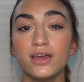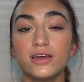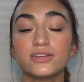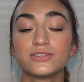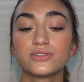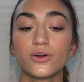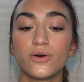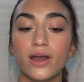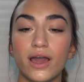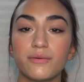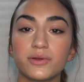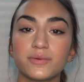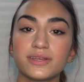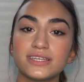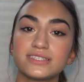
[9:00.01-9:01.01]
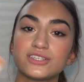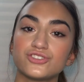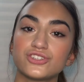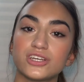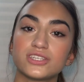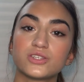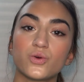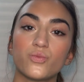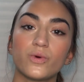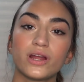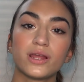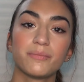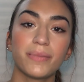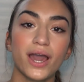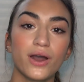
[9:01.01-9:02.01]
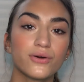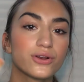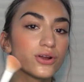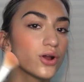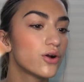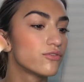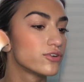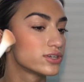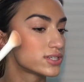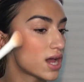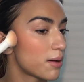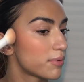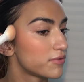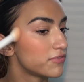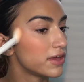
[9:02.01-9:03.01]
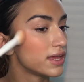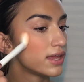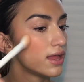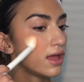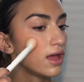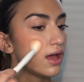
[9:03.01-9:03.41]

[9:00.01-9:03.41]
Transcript: So I would really suggest wearing powder over top of it.